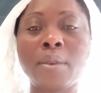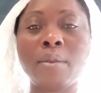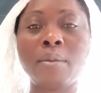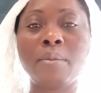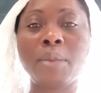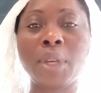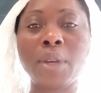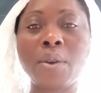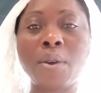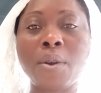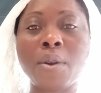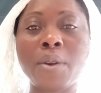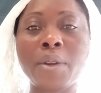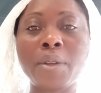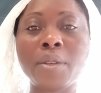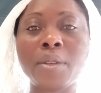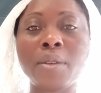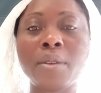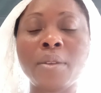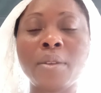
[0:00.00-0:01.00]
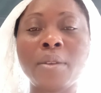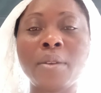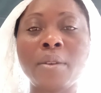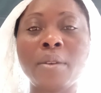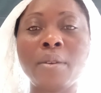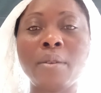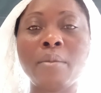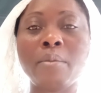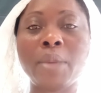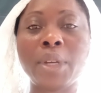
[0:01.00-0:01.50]
Behold,
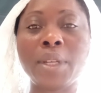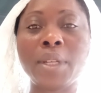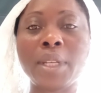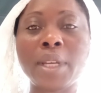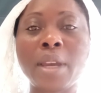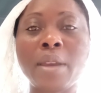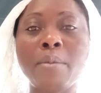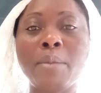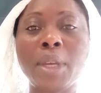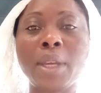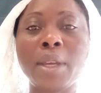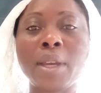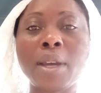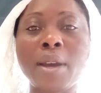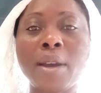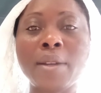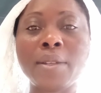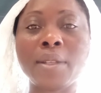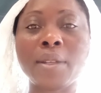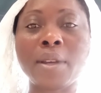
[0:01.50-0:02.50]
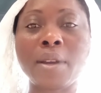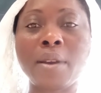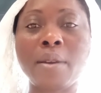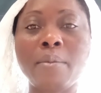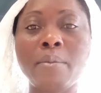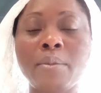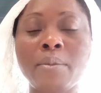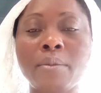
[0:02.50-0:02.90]
my timing has come.